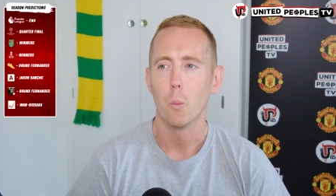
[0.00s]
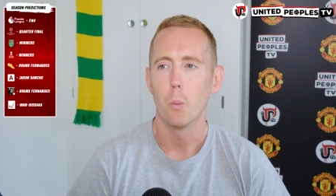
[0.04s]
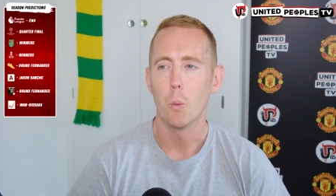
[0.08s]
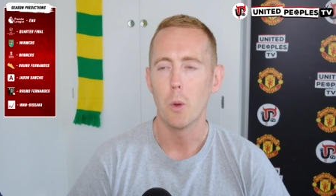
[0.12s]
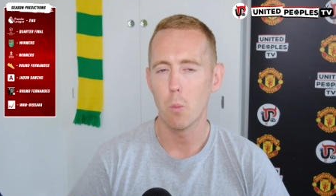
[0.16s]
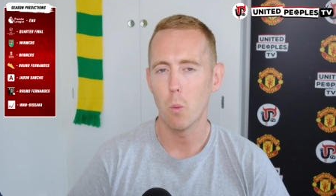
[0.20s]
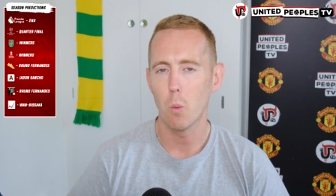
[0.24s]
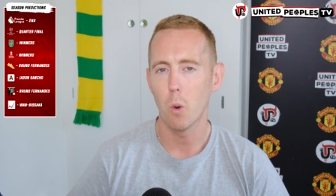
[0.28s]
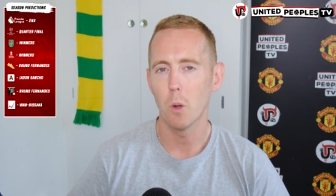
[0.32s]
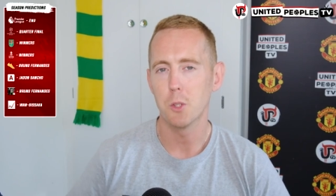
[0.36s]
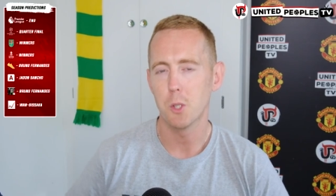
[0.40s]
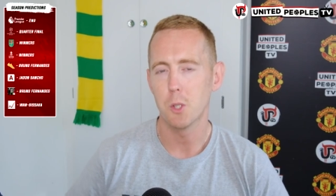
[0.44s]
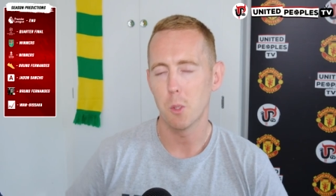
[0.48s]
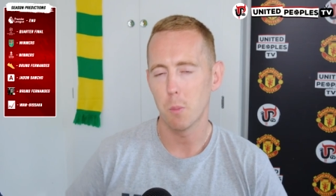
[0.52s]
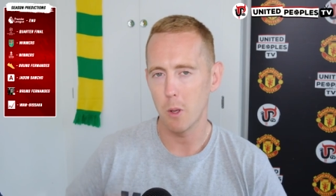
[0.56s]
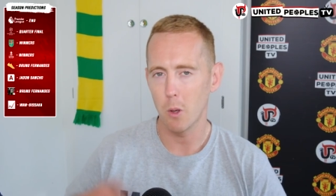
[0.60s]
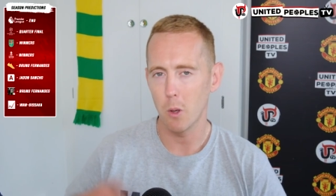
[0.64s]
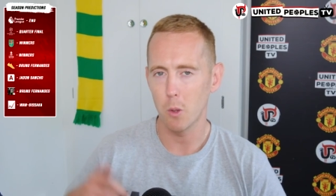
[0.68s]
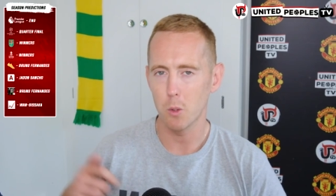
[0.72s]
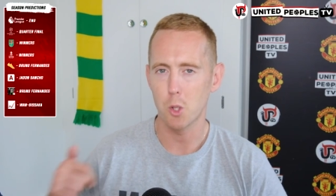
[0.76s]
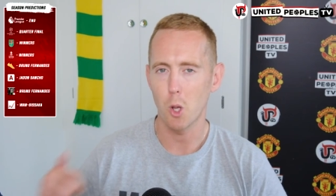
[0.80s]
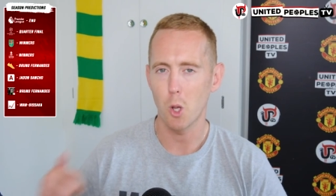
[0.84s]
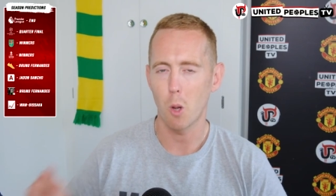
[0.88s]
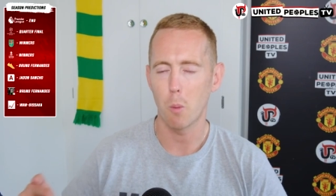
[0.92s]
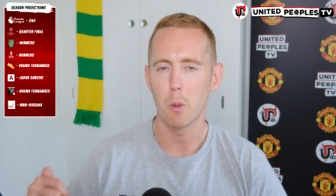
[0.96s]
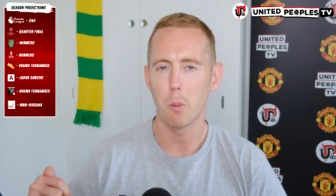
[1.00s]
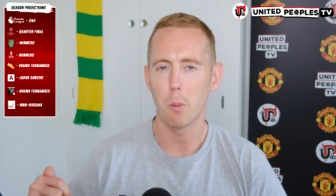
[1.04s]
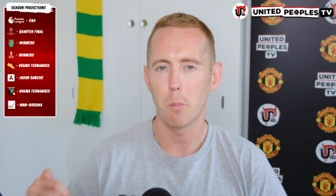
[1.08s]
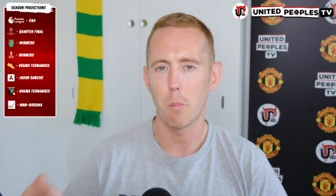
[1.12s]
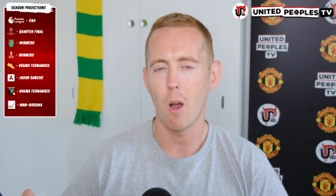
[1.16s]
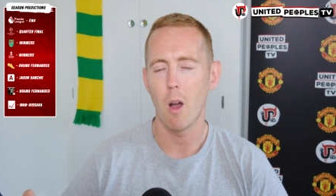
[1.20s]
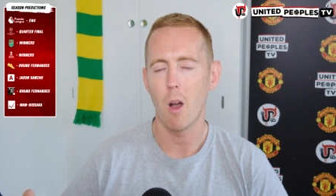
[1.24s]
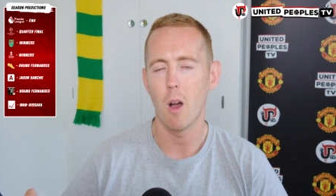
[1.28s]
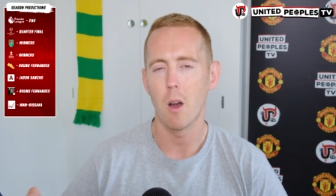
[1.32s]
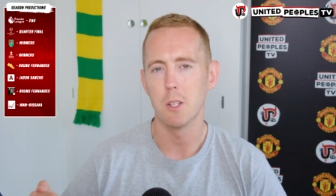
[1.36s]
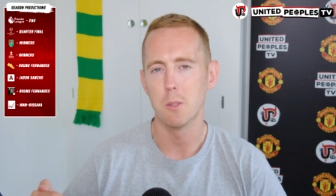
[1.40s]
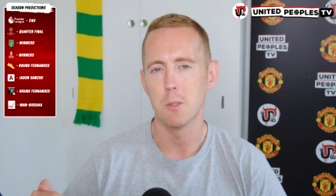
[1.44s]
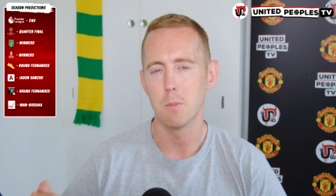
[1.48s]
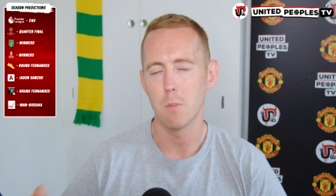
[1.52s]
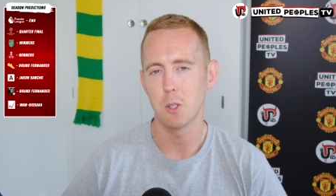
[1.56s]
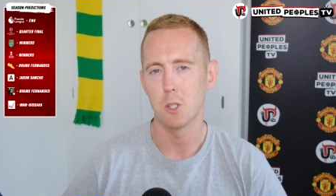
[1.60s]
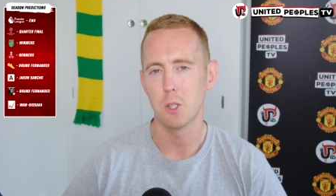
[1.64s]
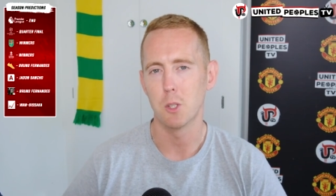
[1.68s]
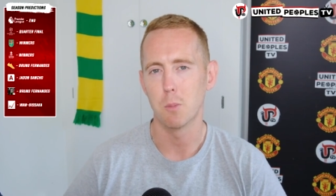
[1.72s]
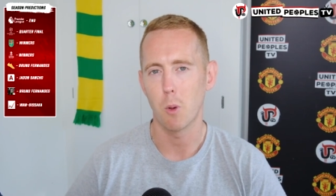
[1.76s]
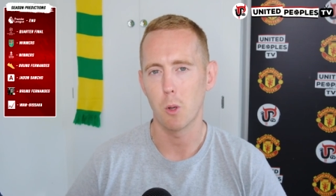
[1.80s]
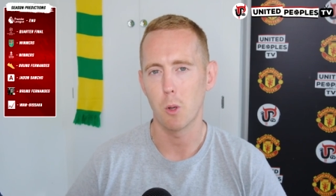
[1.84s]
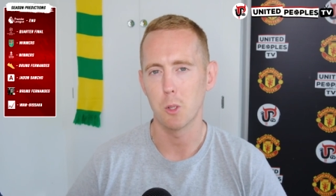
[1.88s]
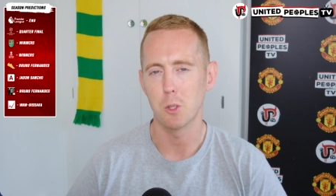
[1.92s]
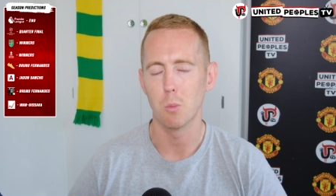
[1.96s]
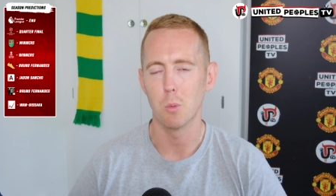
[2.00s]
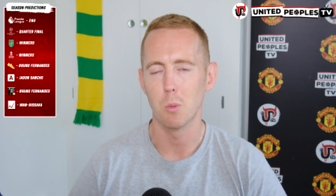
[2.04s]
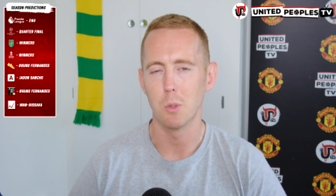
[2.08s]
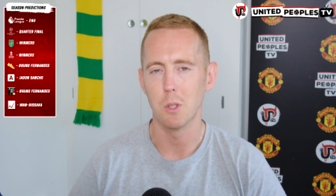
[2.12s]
We want to be on top of the pile as much as possible